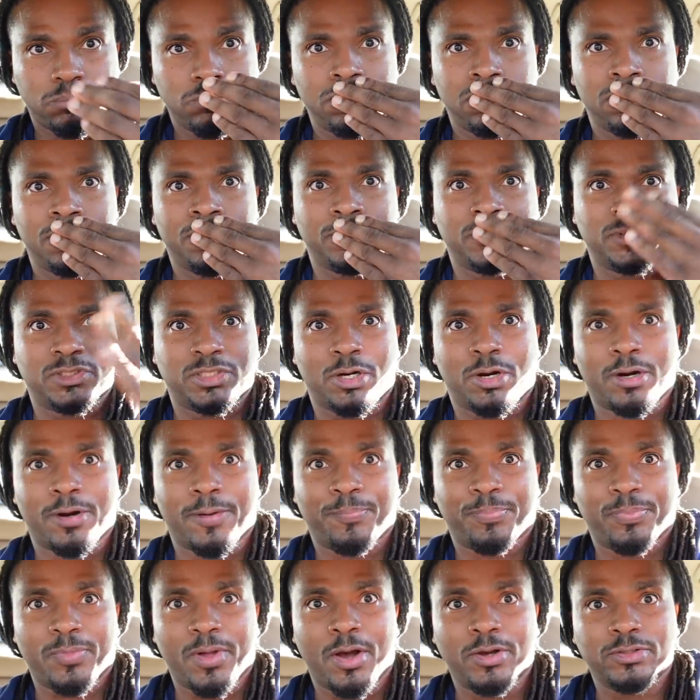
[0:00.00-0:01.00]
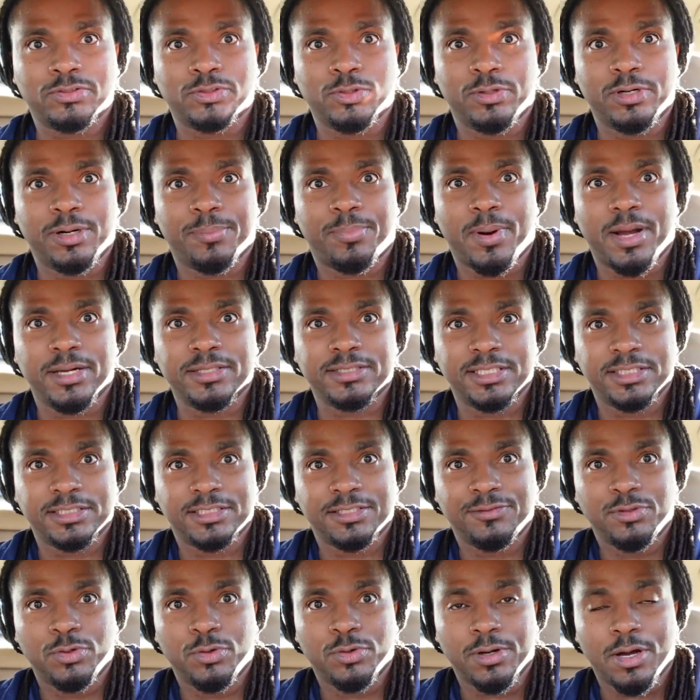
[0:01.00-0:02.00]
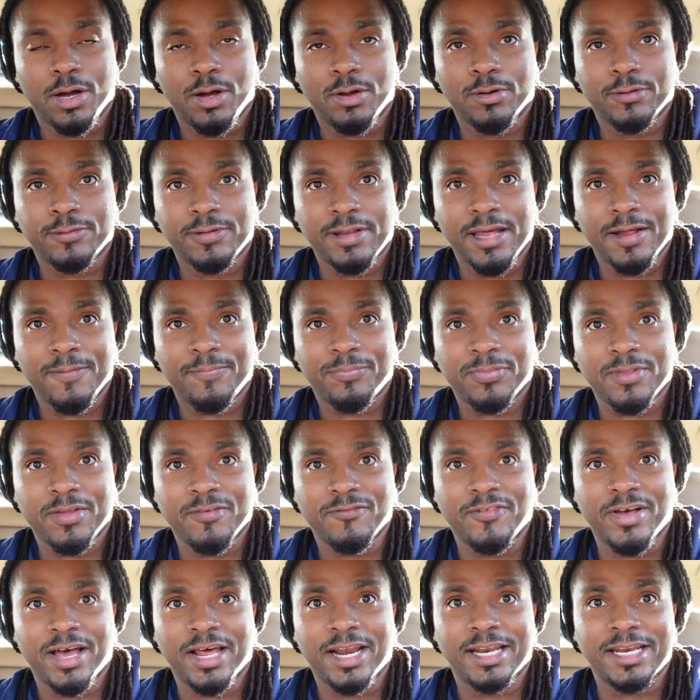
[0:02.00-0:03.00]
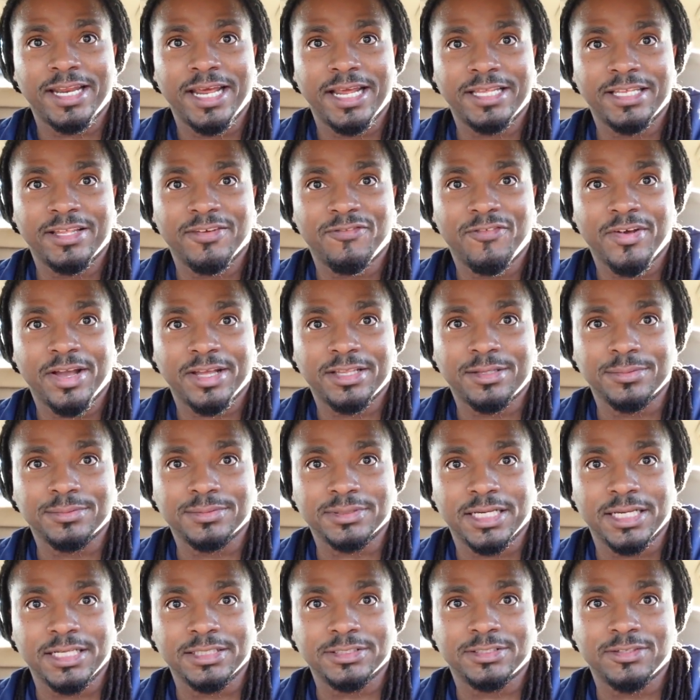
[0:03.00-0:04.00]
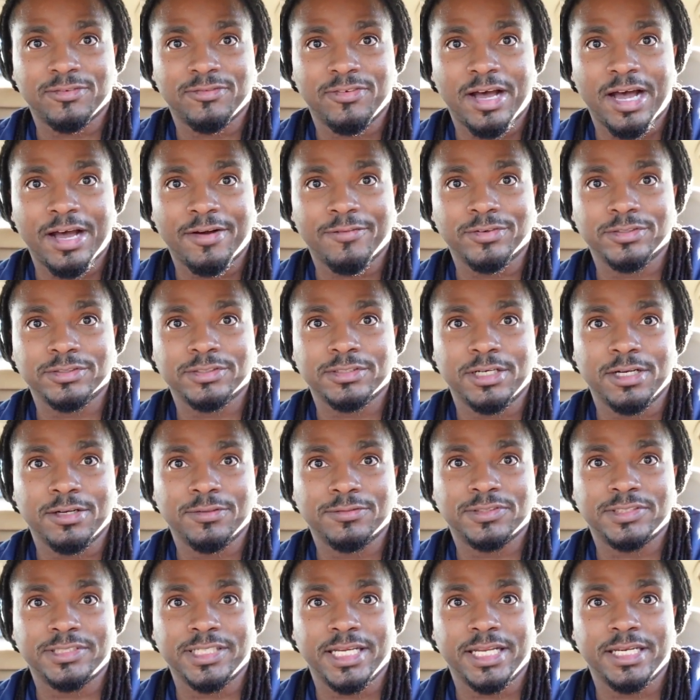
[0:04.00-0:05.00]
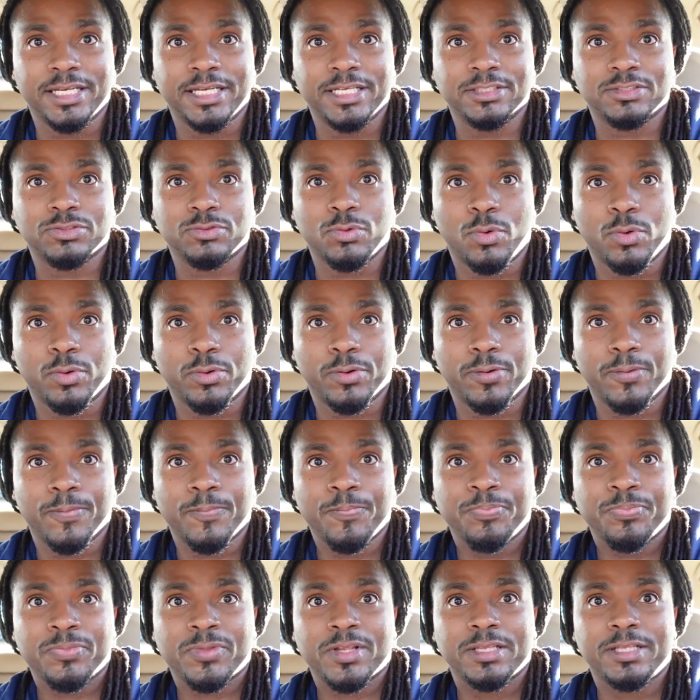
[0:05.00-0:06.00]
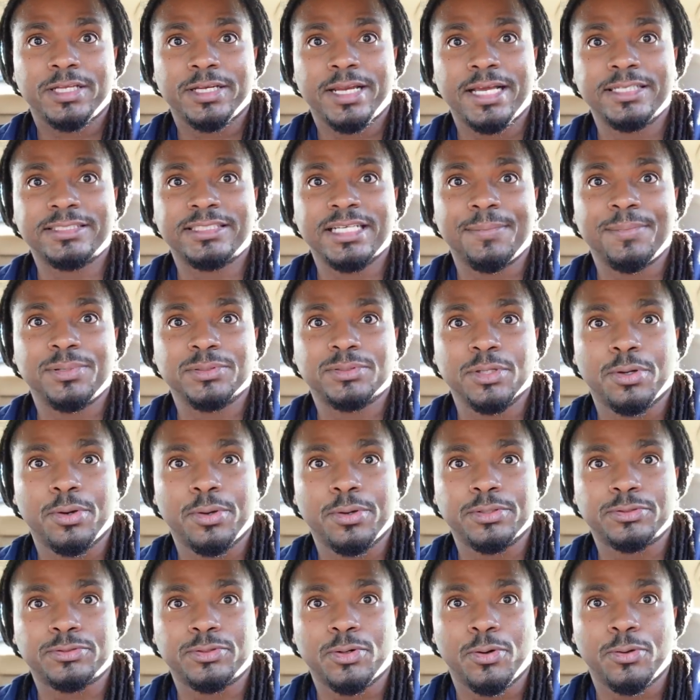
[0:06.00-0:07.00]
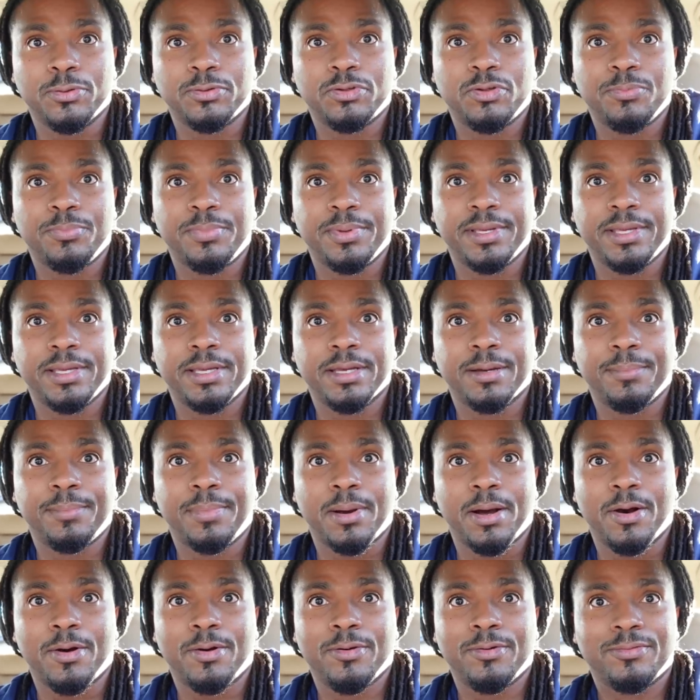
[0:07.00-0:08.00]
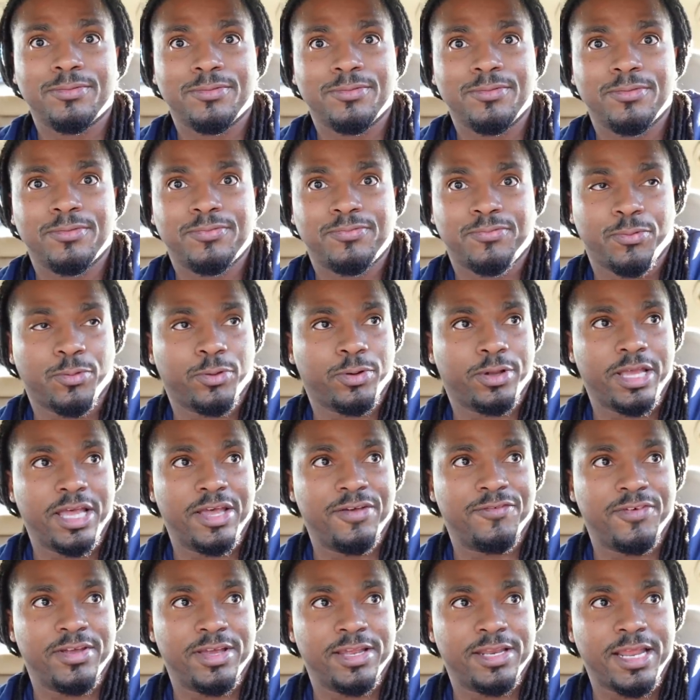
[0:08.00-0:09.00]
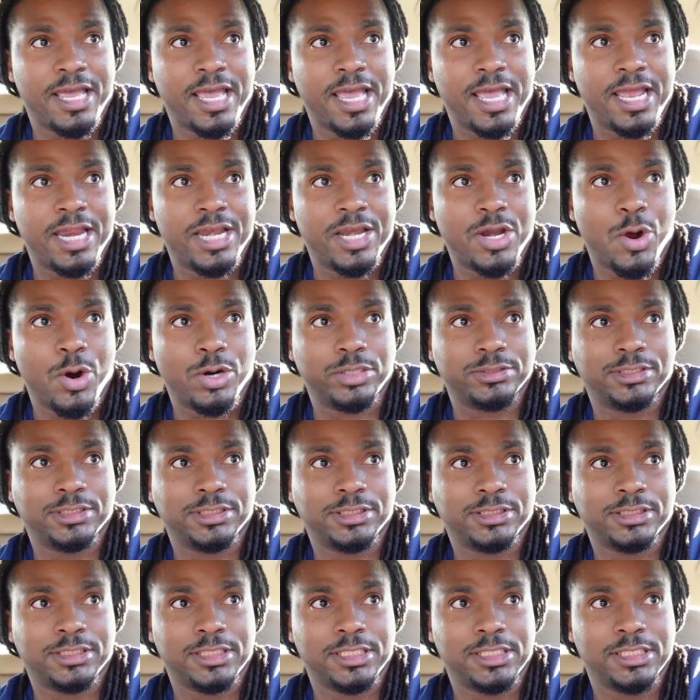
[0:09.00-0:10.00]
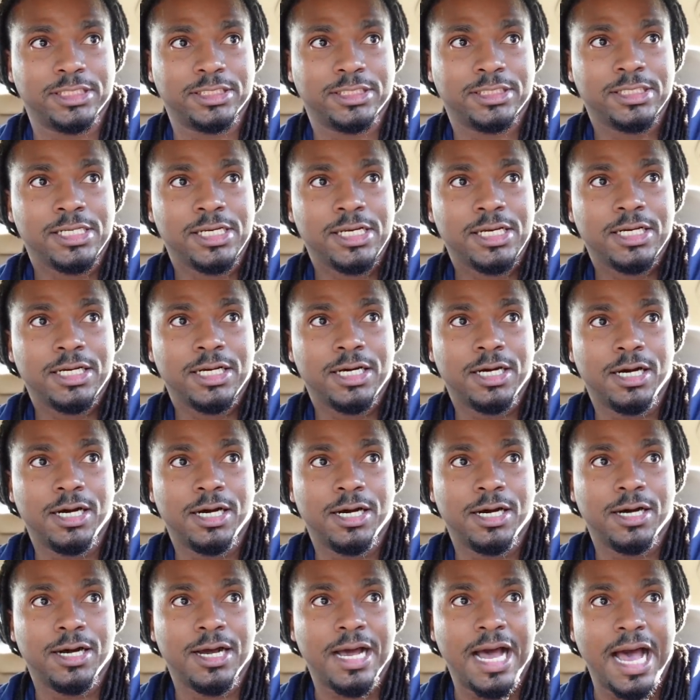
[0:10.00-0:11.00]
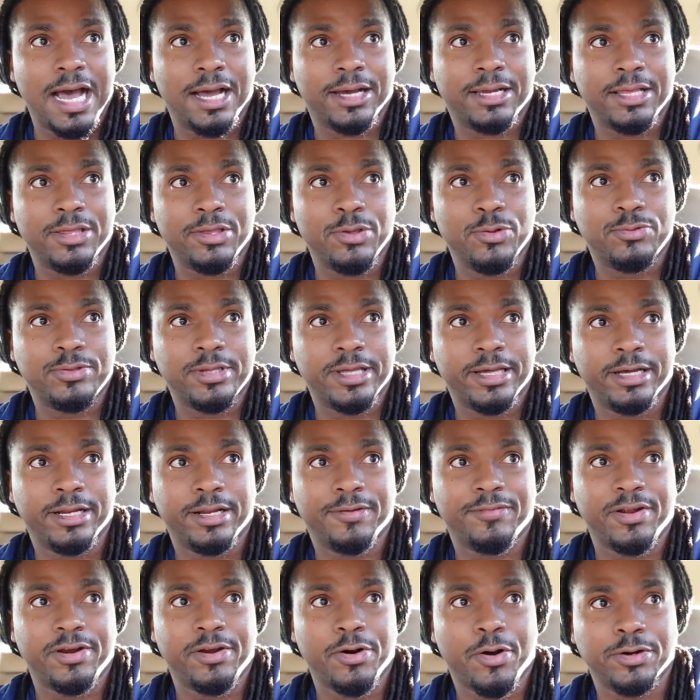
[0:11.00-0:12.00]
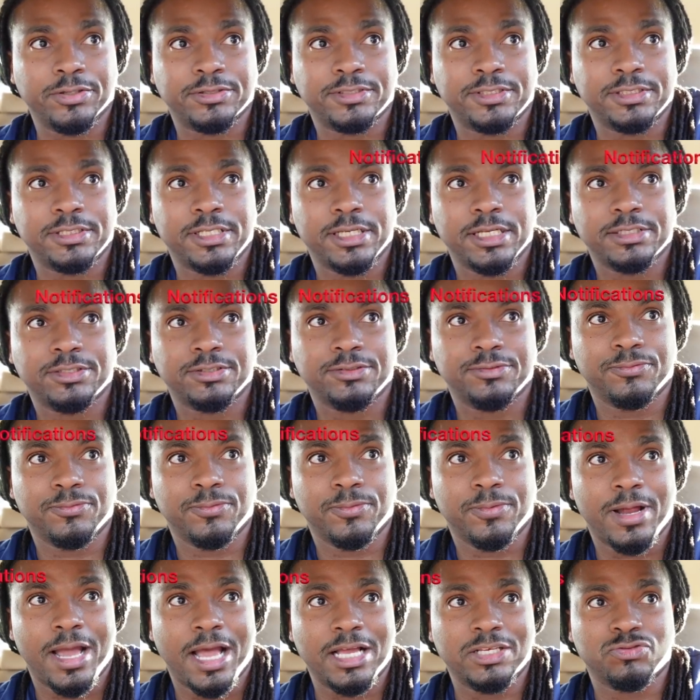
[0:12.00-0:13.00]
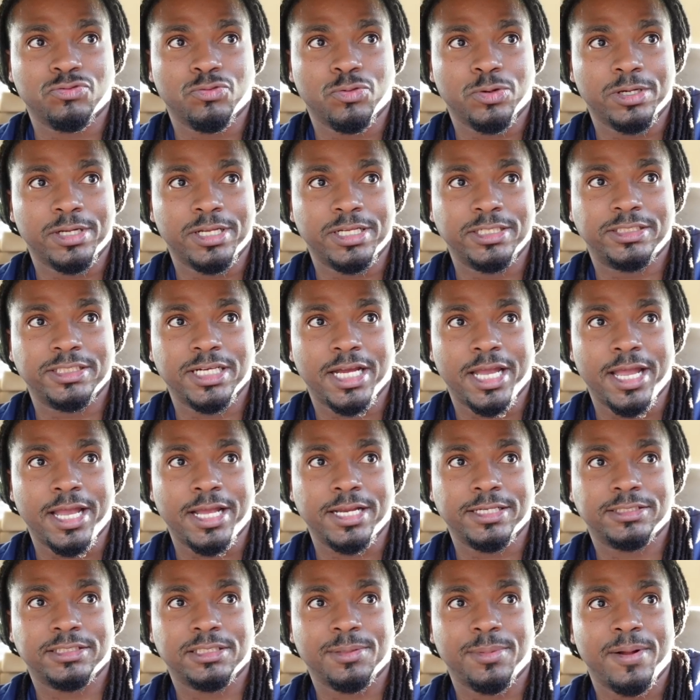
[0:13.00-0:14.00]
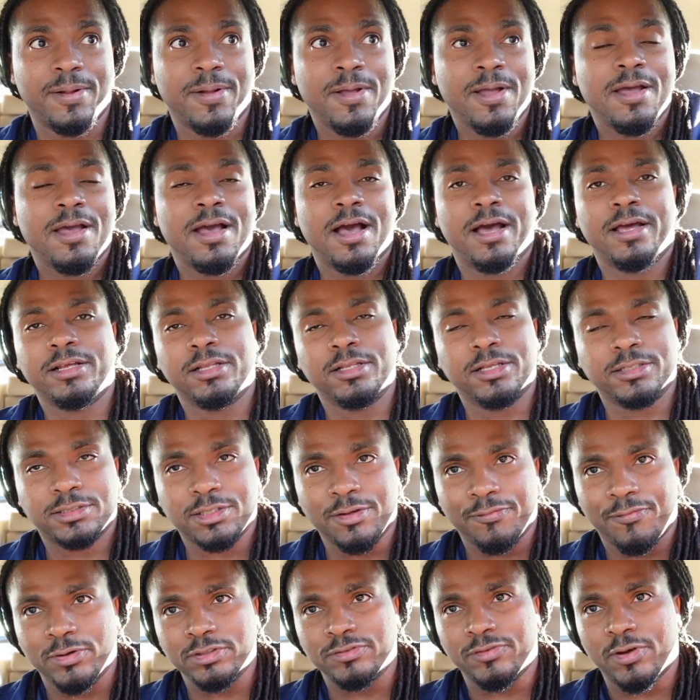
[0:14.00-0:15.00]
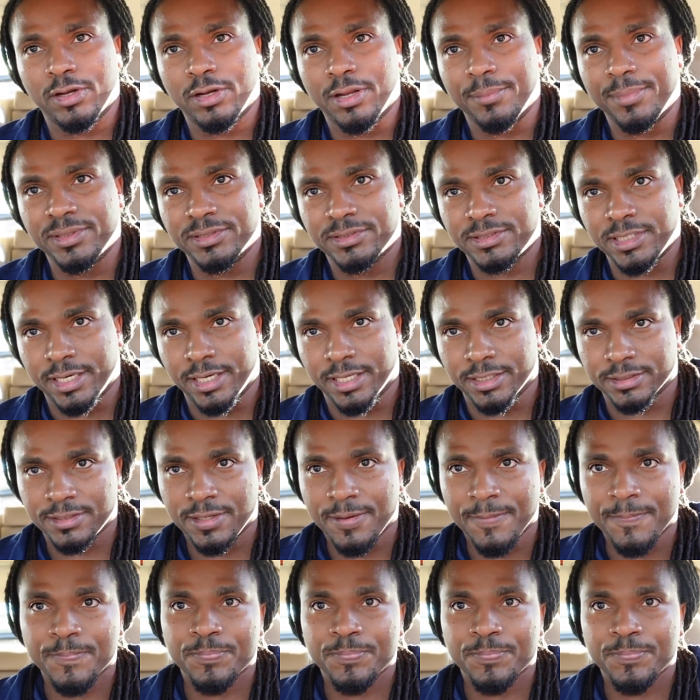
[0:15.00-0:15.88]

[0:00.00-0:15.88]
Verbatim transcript: mm, sorry. Also, in the process of doing all of that, validate the victims and survivors of said disorder. Today's episode is going to be about forgiving a narcissist. Uh, how can you tell if a narcissist has, has really changed? So, hey, look, so first of all, let me say this.